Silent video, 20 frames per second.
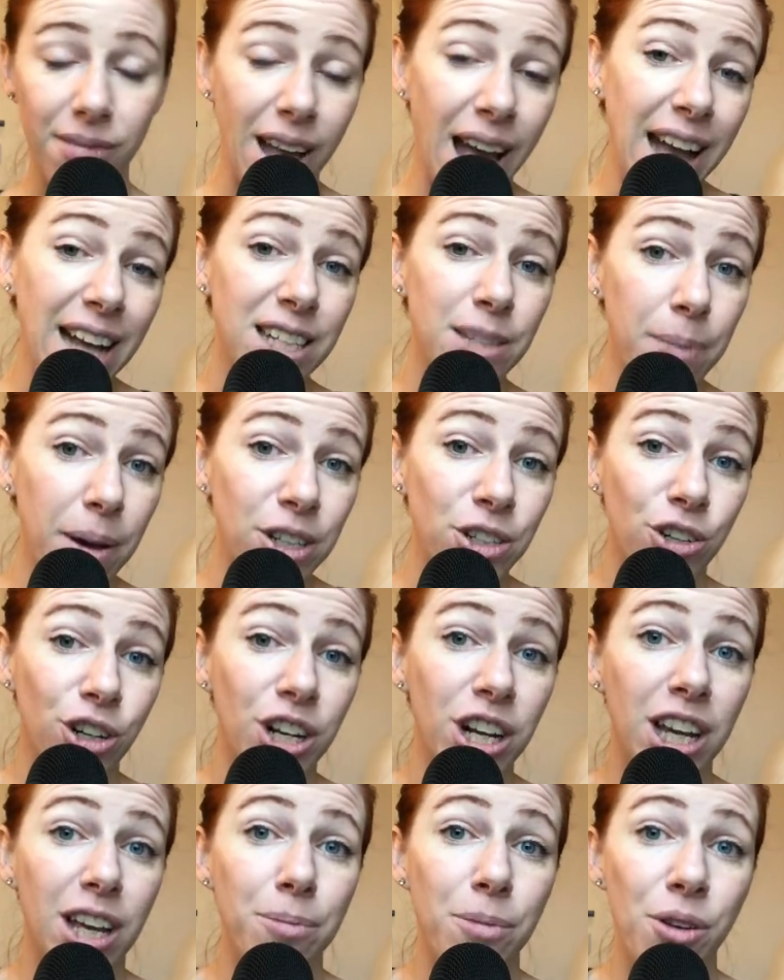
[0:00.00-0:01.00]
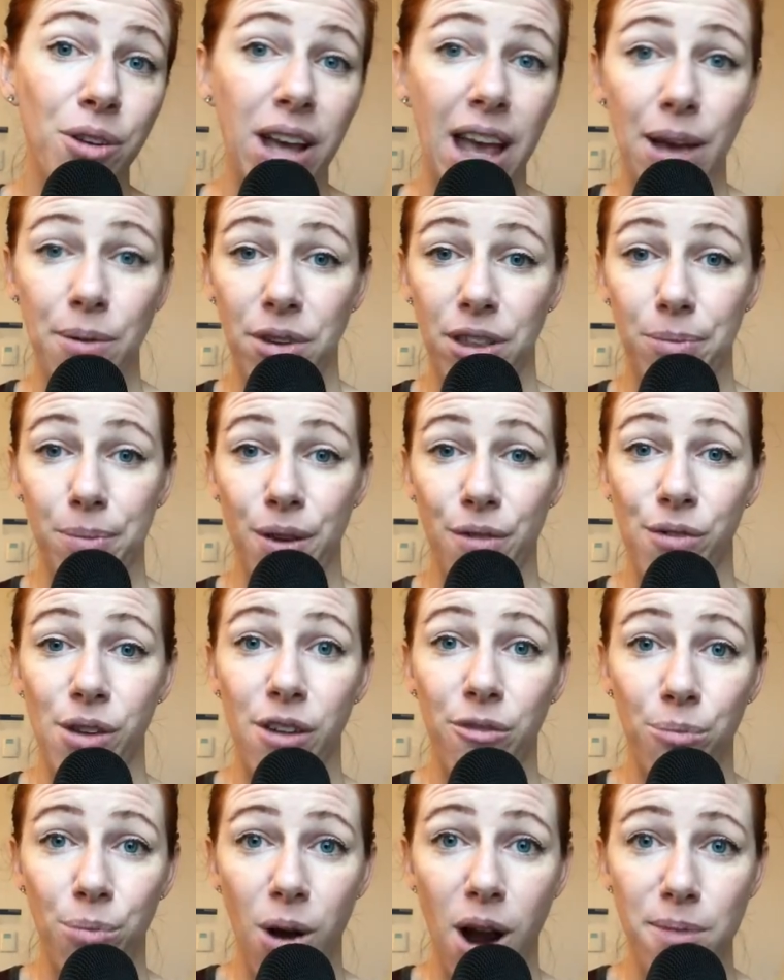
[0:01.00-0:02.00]
I expect you're going to communicate with me if you
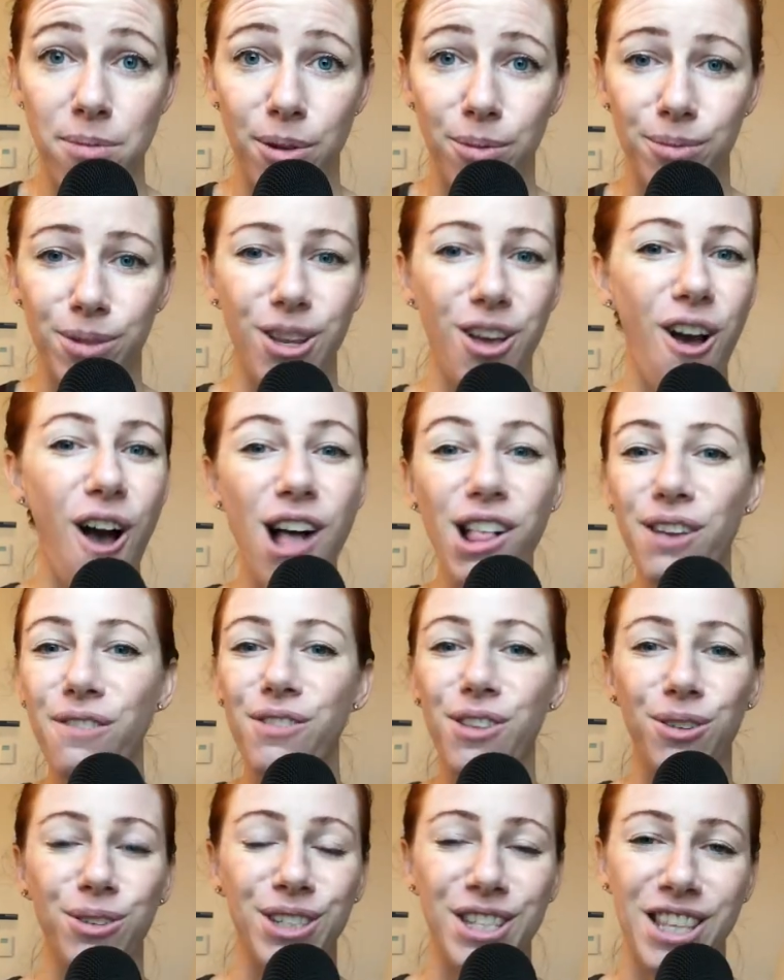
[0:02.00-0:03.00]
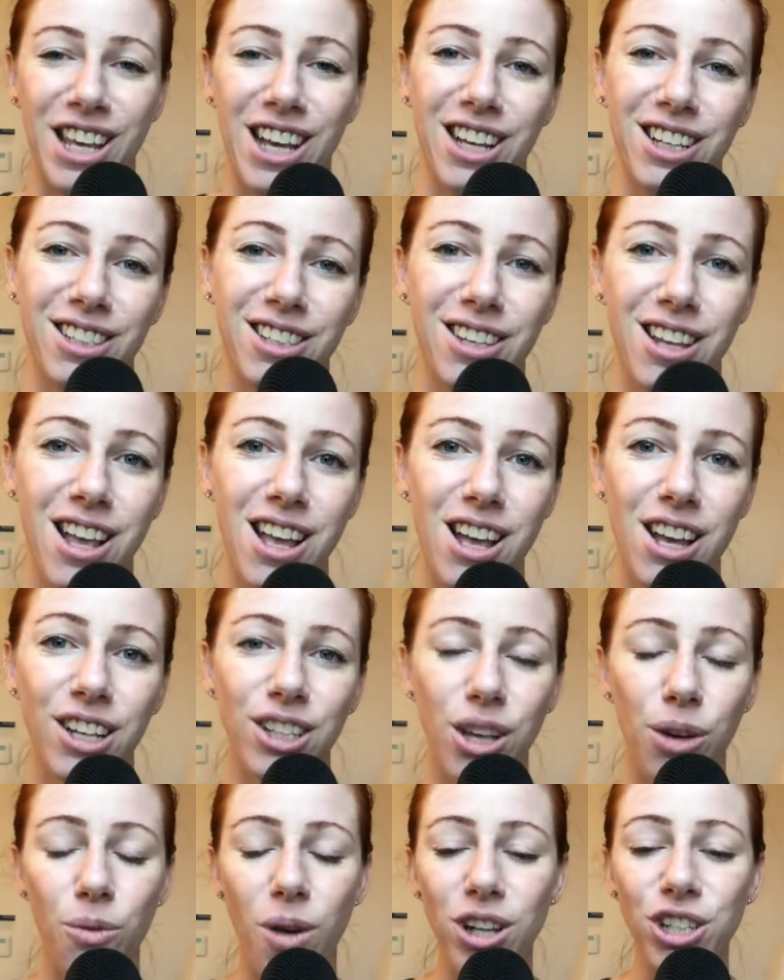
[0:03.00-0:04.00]
have problems, all of those things.
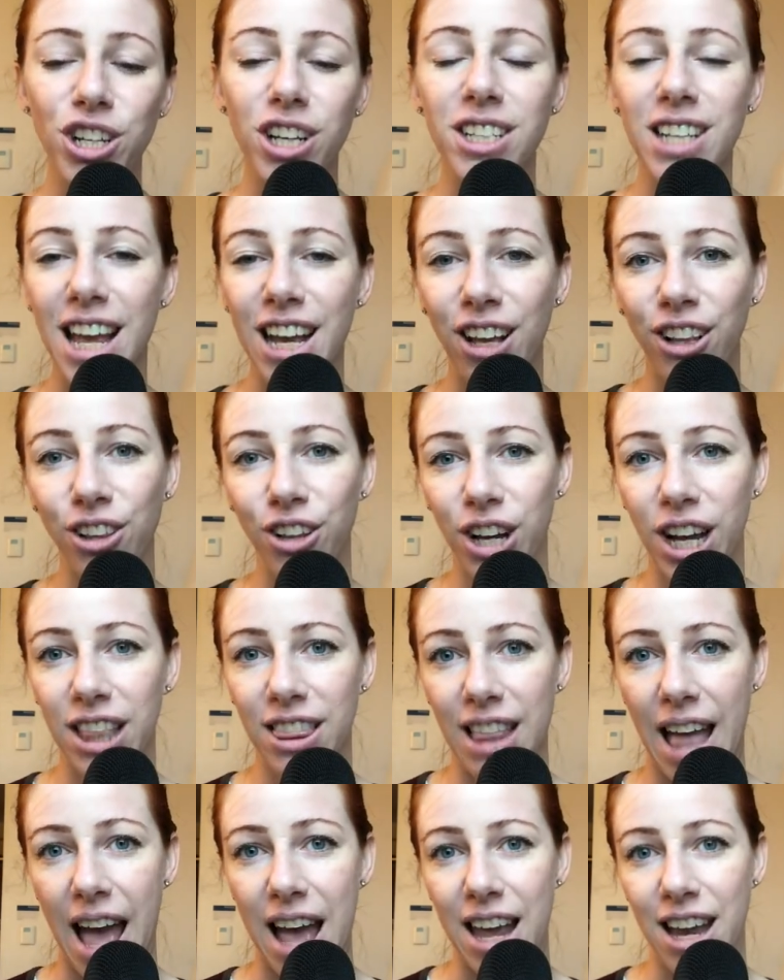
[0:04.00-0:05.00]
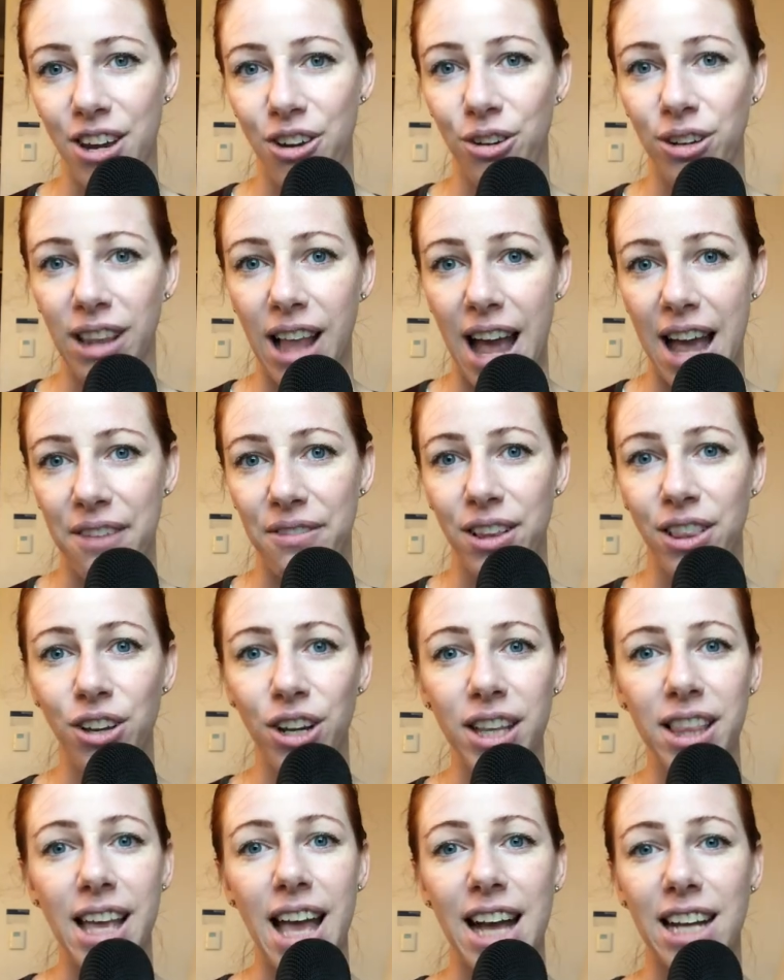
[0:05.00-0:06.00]
So I want you to take a look at that in your life and
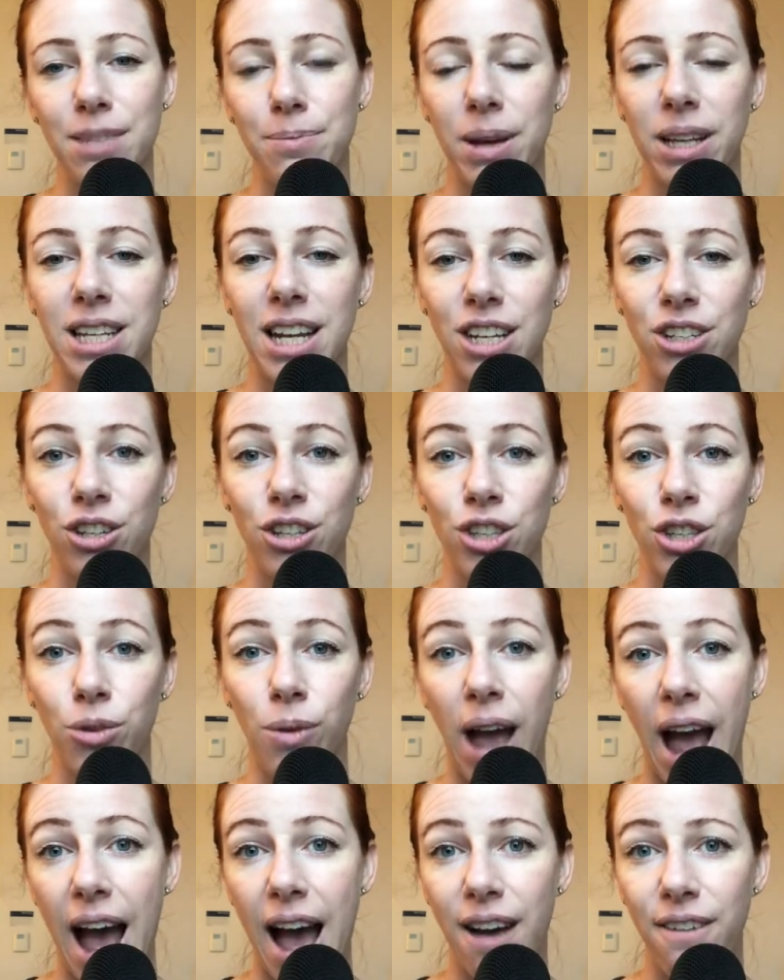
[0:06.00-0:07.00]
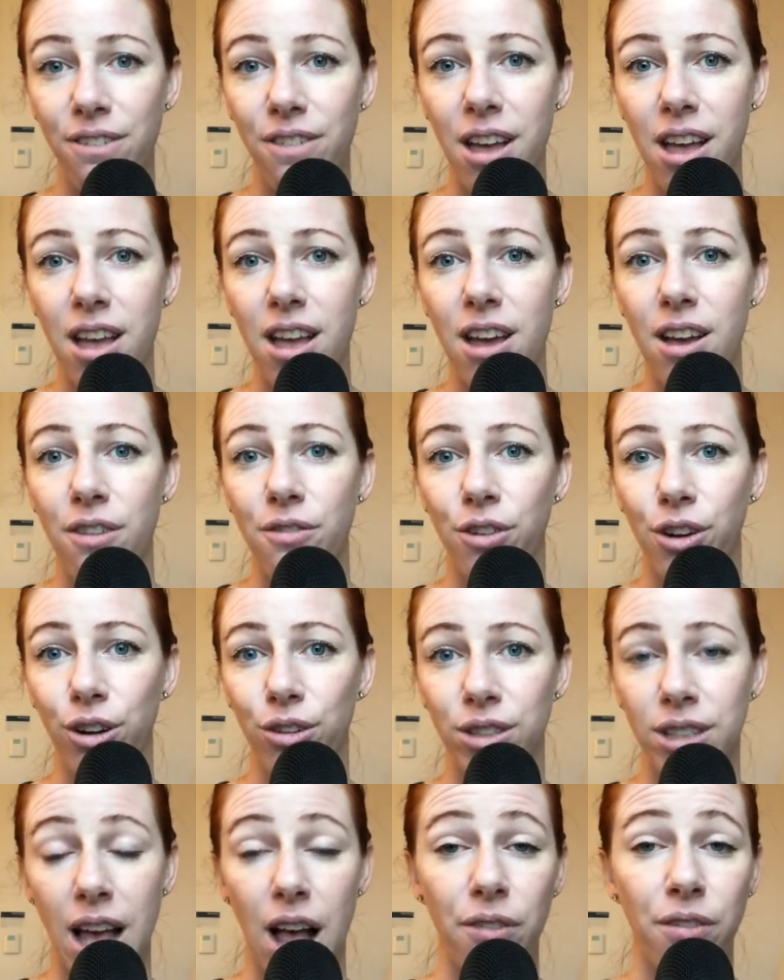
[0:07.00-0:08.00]
look at the expectations you have for
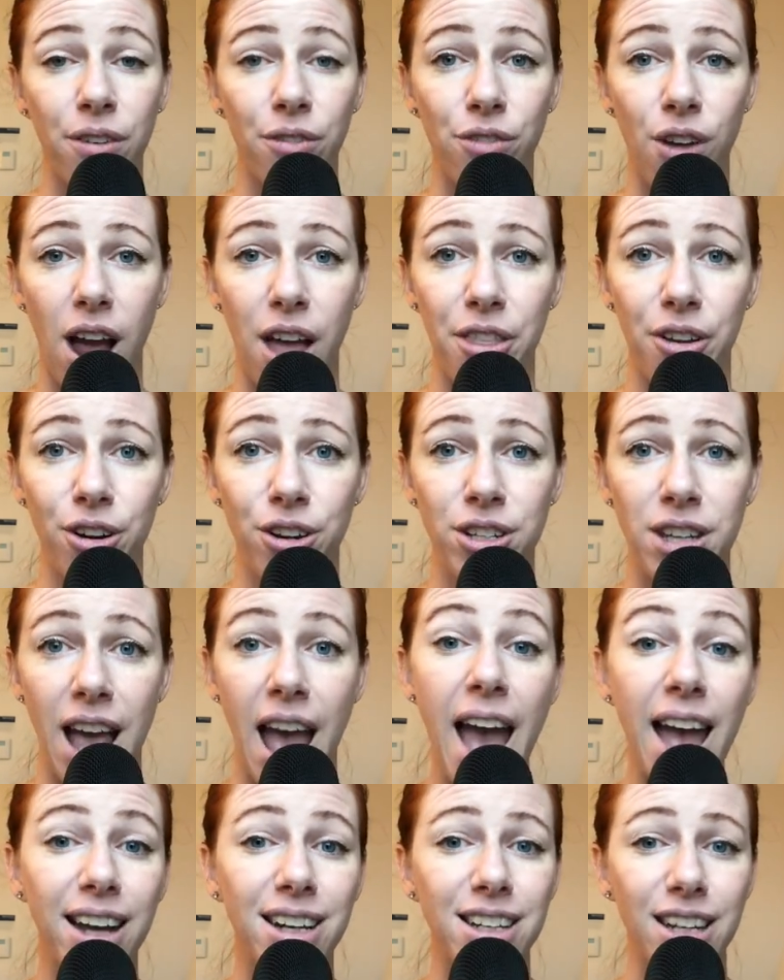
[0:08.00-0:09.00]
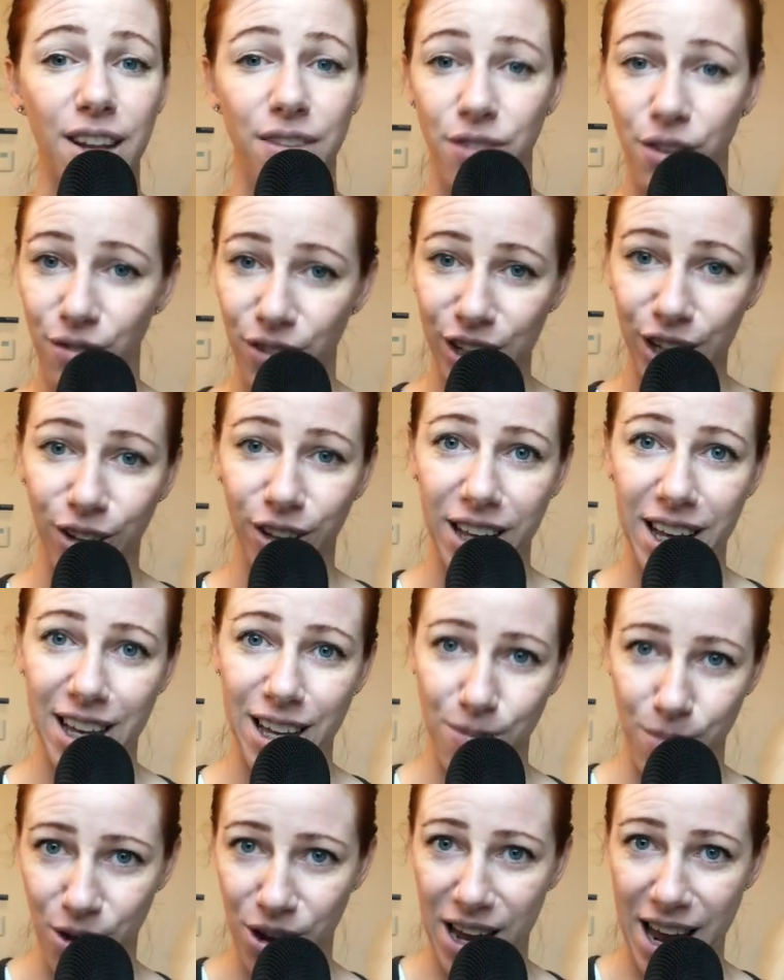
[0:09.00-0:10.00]
yourself and for others, and if you've clearly
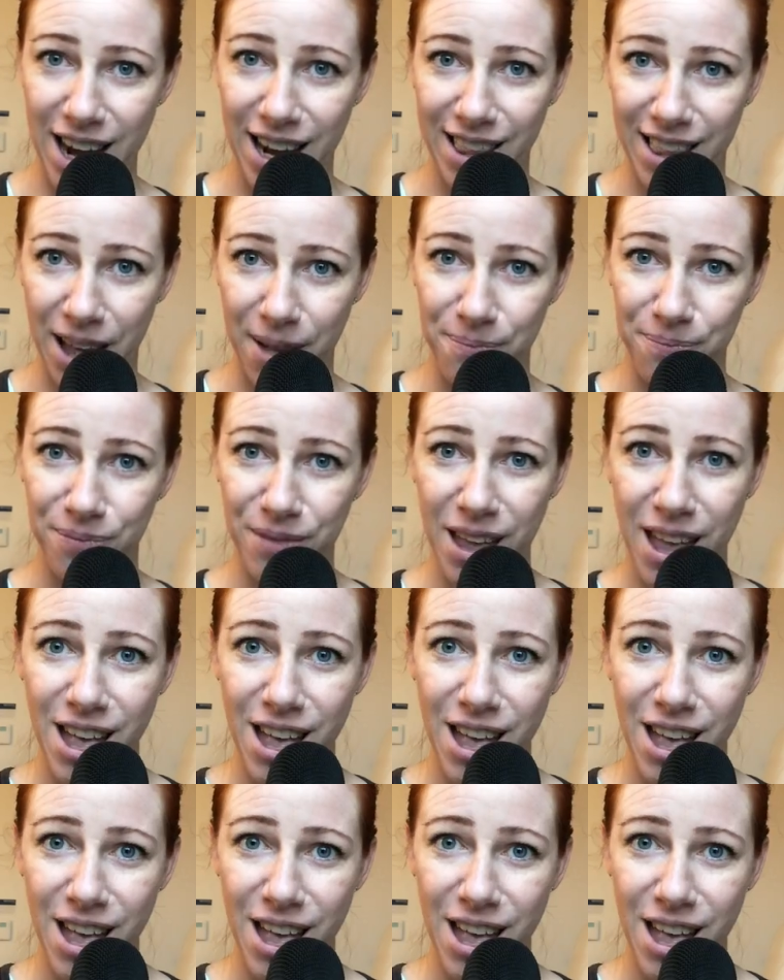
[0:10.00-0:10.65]
communicated them.